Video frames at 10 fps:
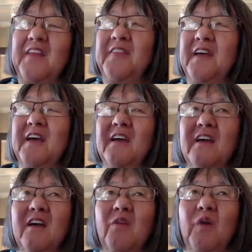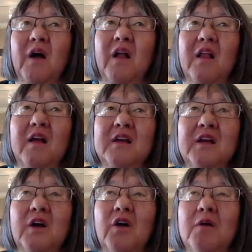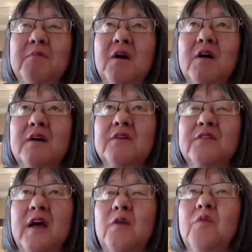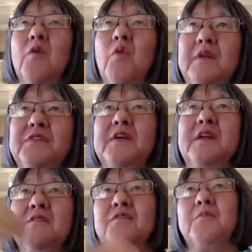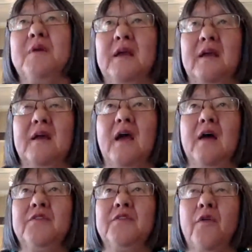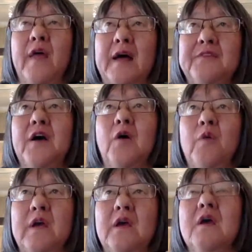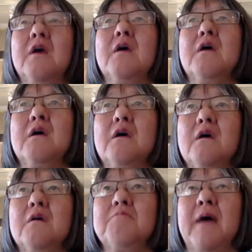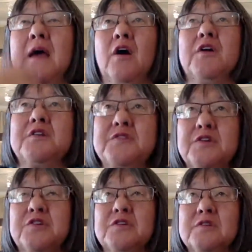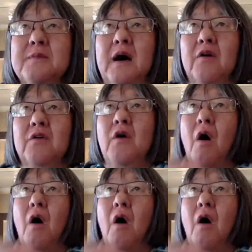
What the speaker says: think, well, you know, America is like, well, what's in it for me? And so that's how we make our decisions about